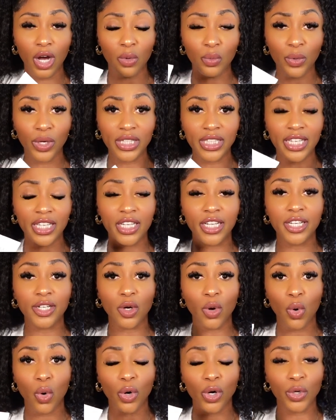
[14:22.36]
really
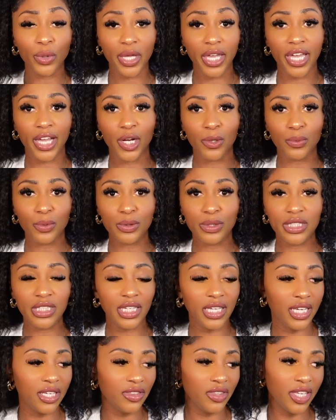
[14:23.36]
good oral care
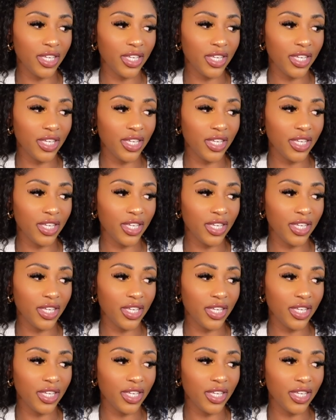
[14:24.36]
routine,